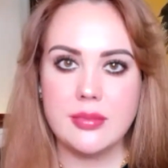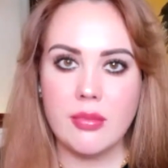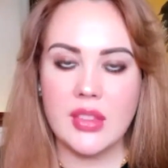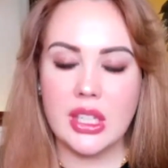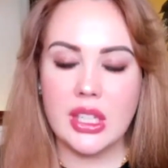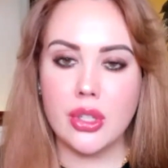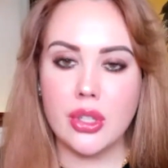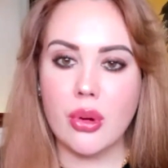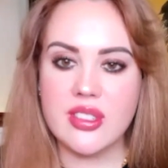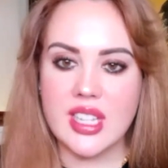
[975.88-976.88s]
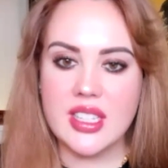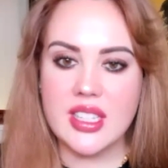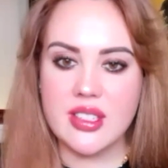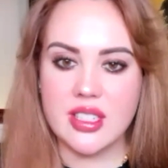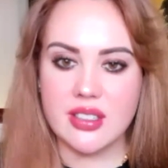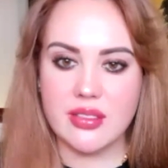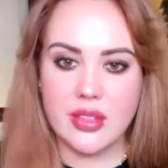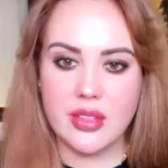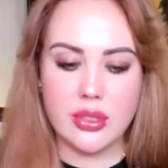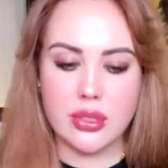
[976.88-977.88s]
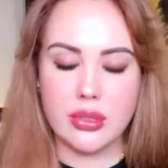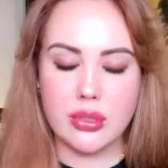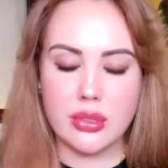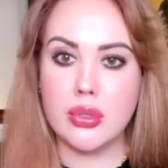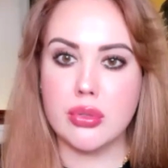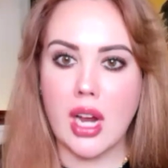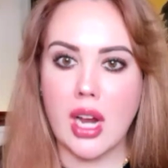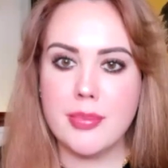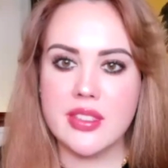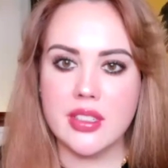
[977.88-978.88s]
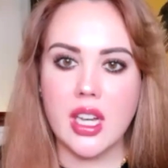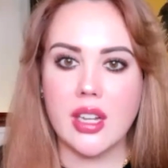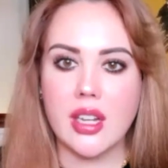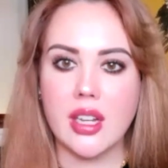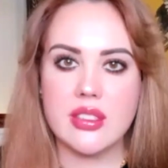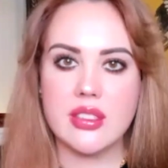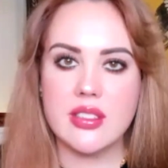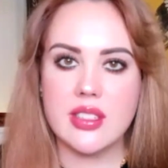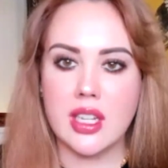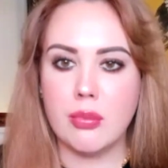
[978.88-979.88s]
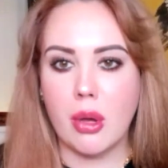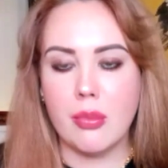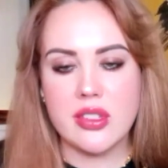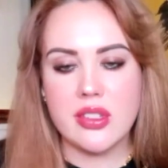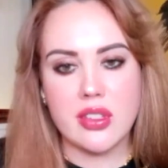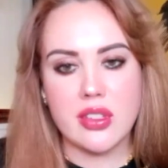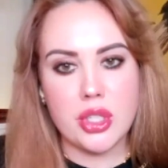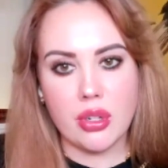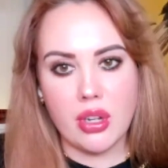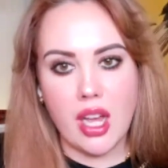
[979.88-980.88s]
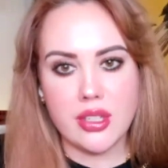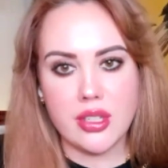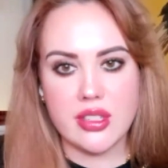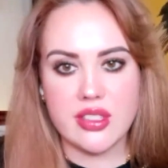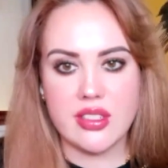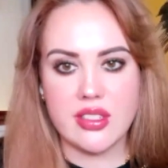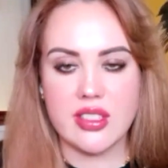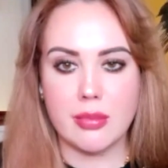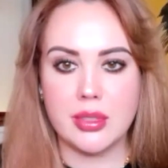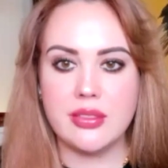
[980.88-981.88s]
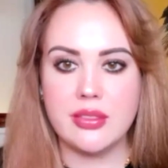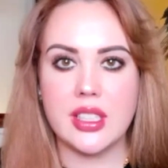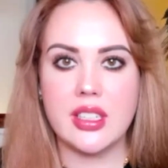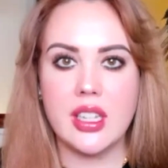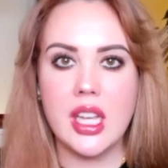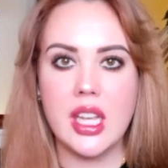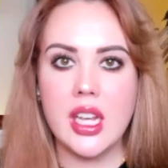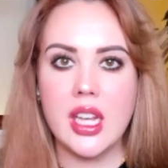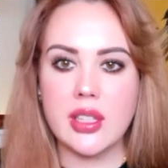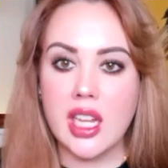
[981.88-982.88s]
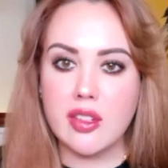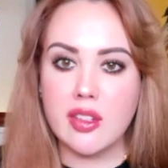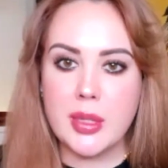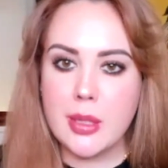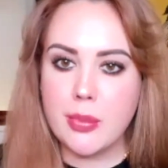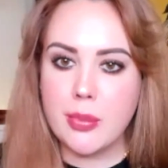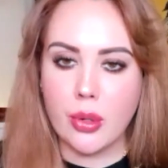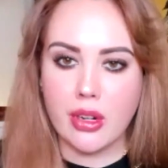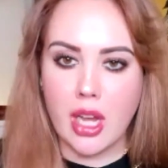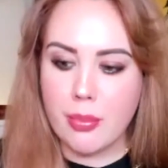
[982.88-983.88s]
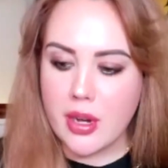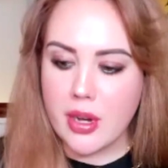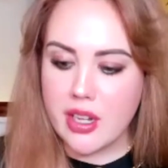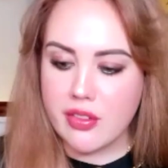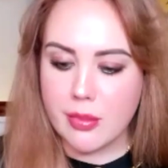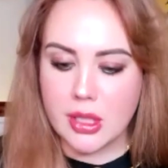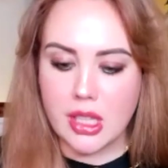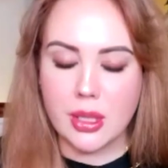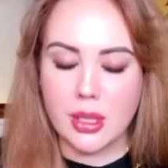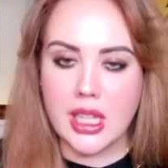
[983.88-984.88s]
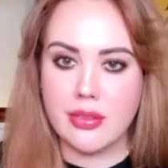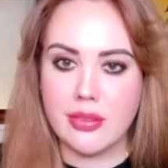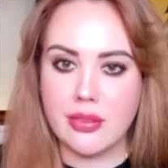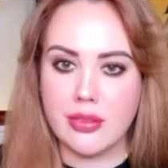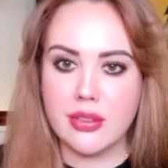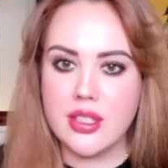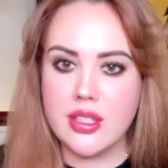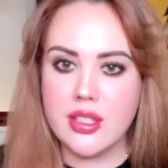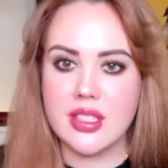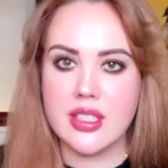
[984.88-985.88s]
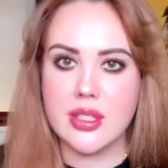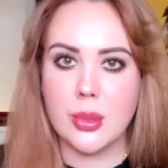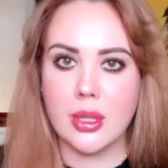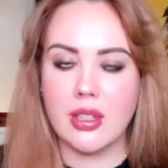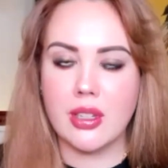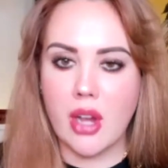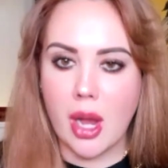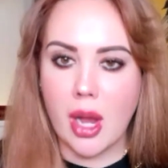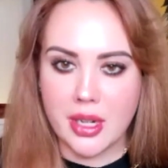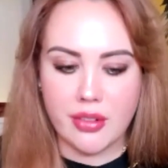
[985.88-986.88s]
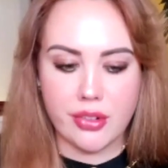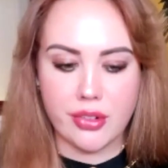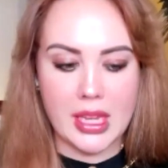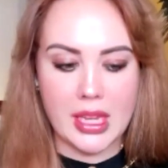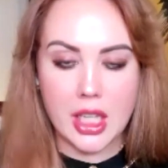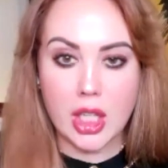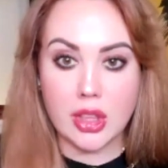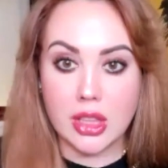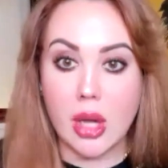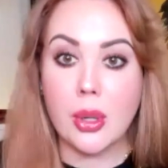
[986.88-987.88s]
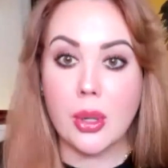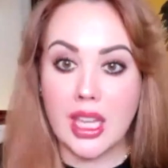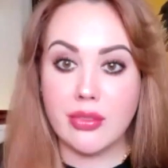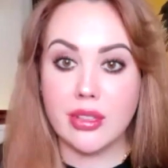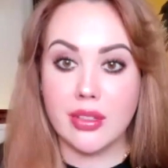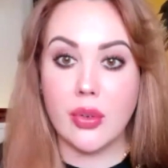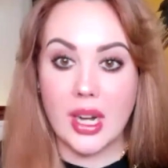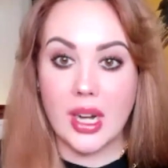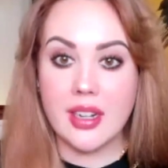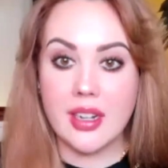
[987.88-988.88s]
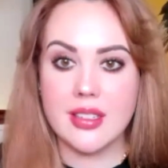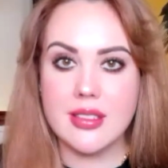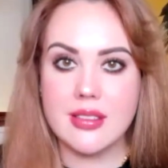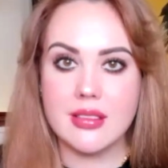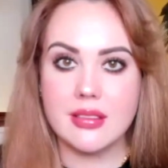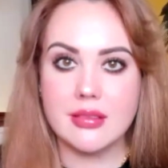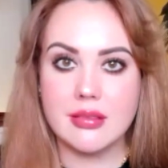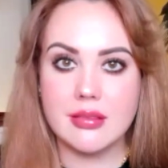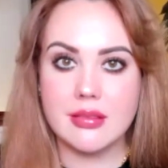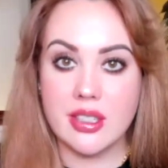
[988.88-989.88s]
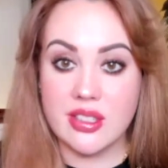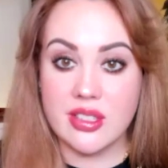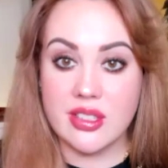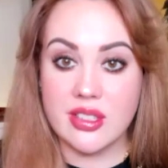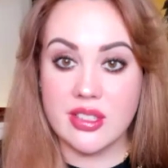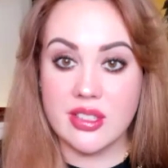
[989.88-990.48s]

You're more sensitive to drops in consciousness and moments in which your consciousness is uplifted. A lot of people who are operating from a lower level of consciousness, who are operating from a lower level of awareness, they're synonymous,